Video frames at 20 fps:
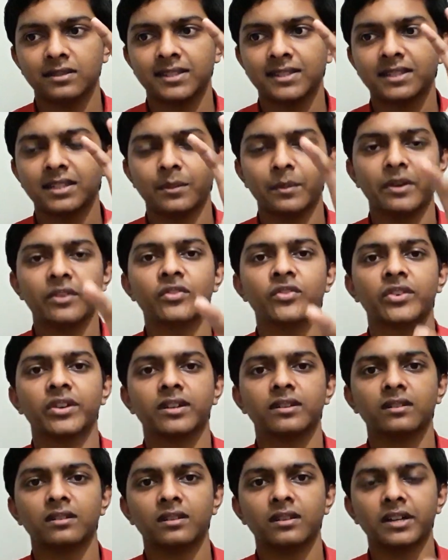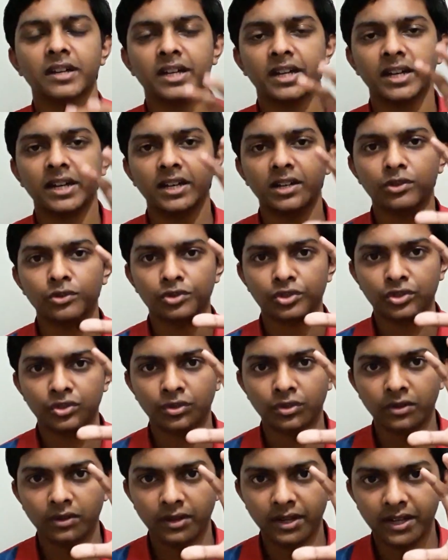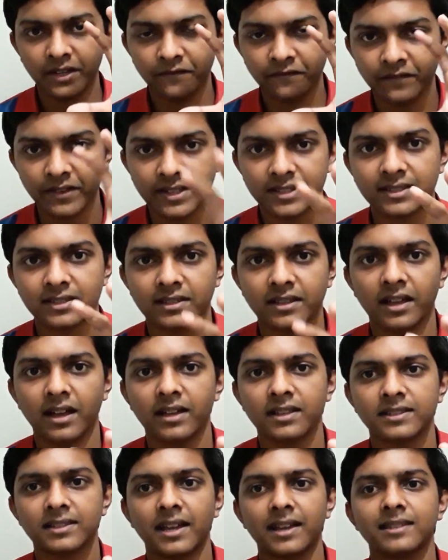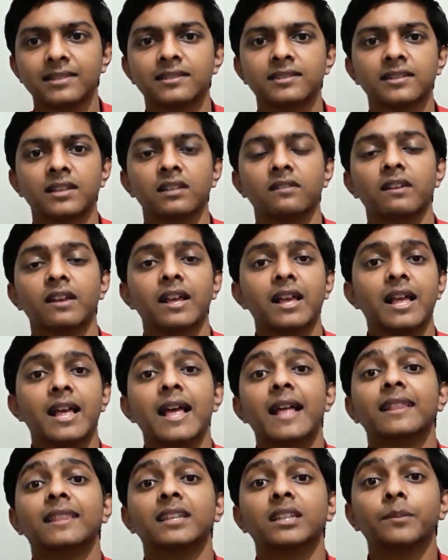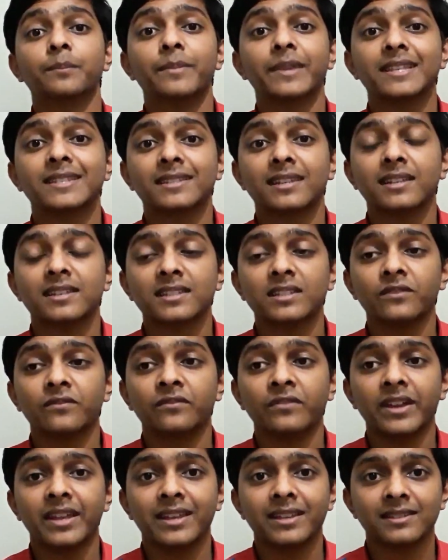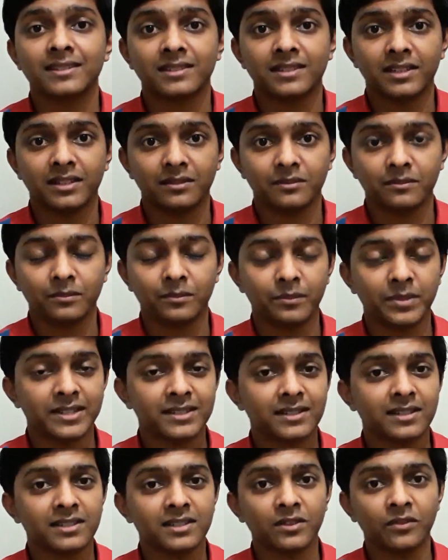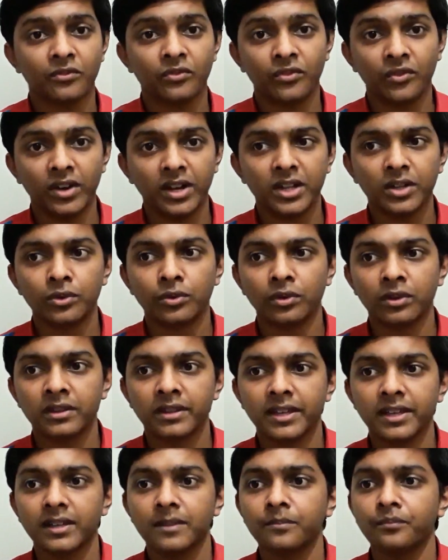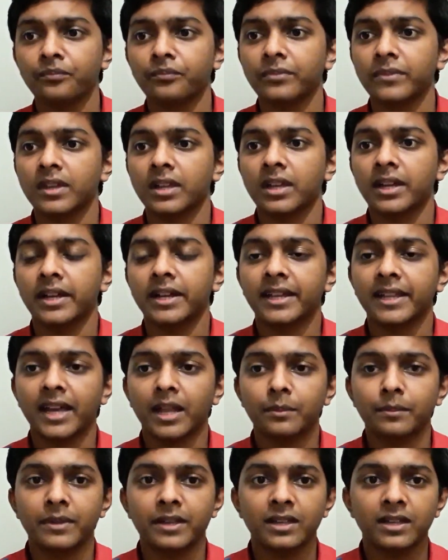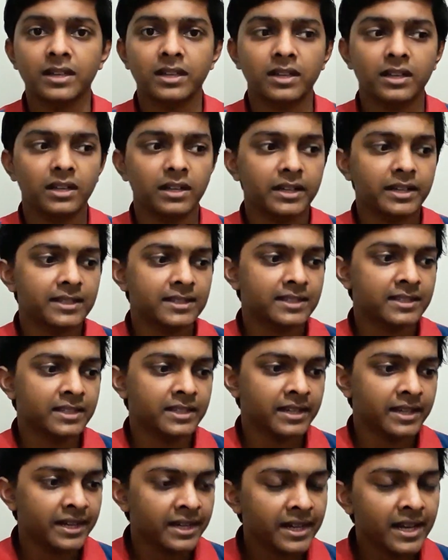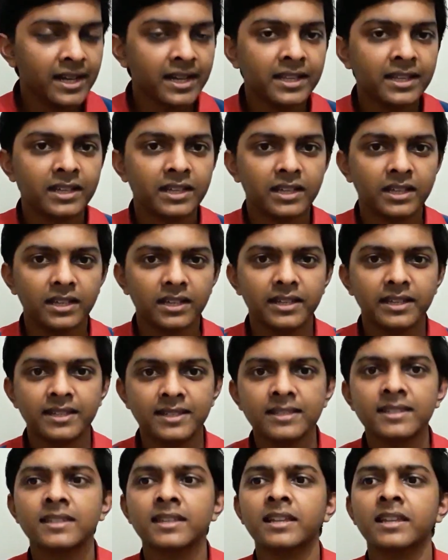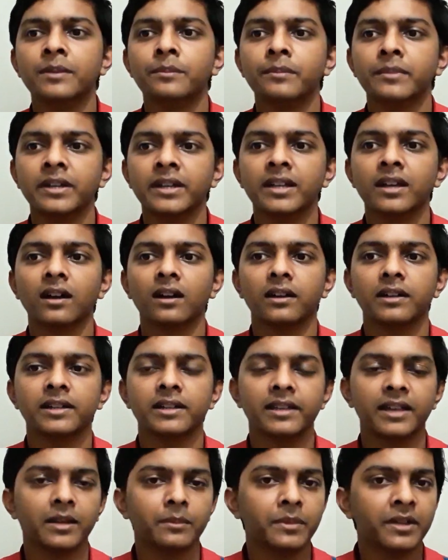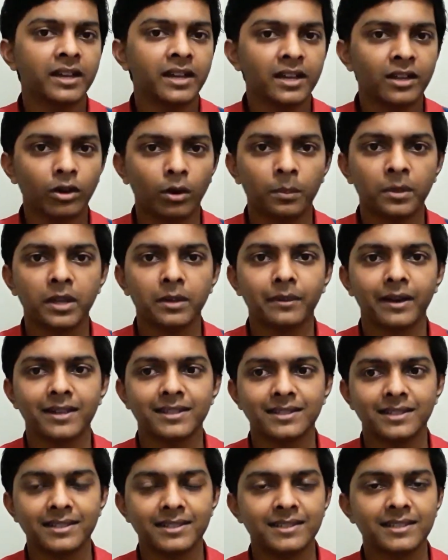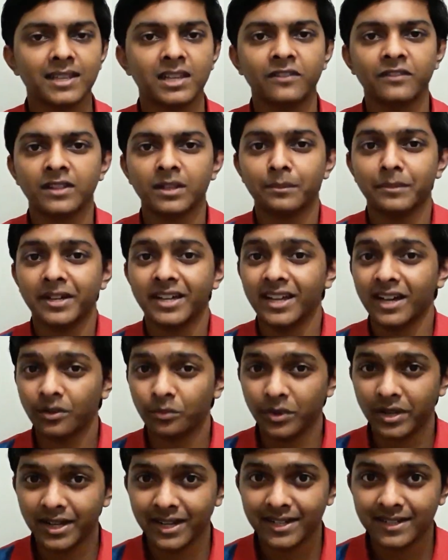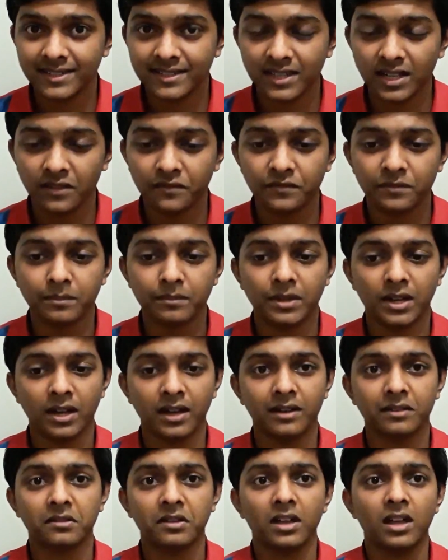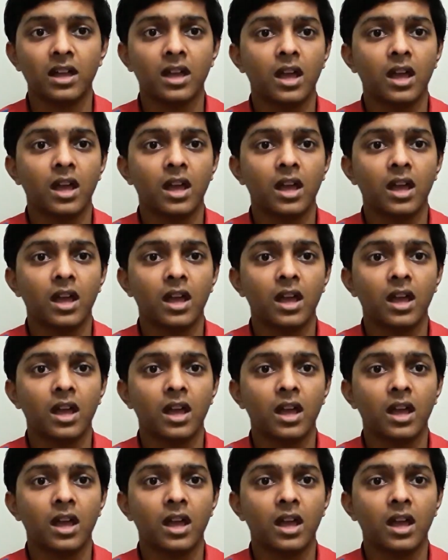symmetrical, it really looks should really fixed size itself, then the pixel is a various thing. Pixel is a really good thing. It can be, it is really easily media it can be really optimized easily with the media query itself and